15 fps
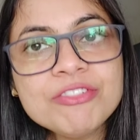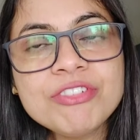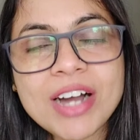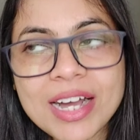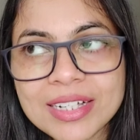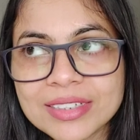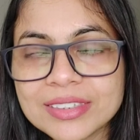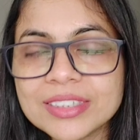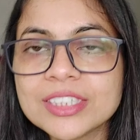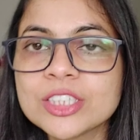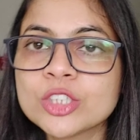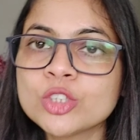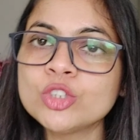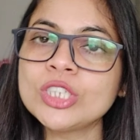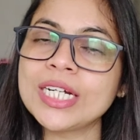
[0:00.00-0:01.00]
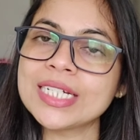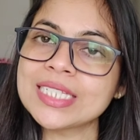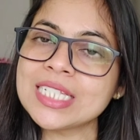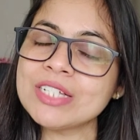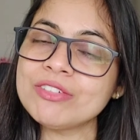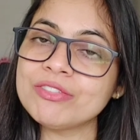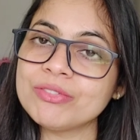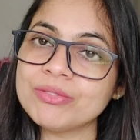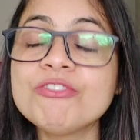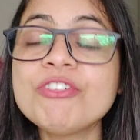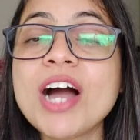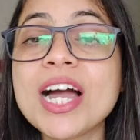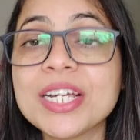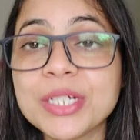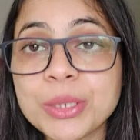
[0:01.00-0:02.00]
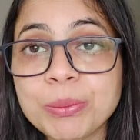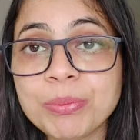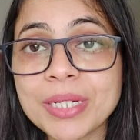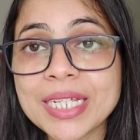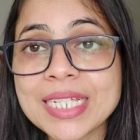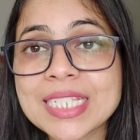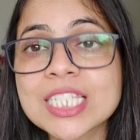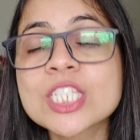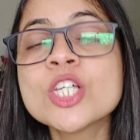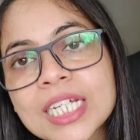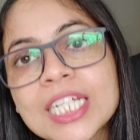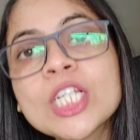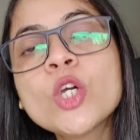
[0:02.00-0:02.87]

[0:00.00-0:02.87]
a fire. So that is a fireplace.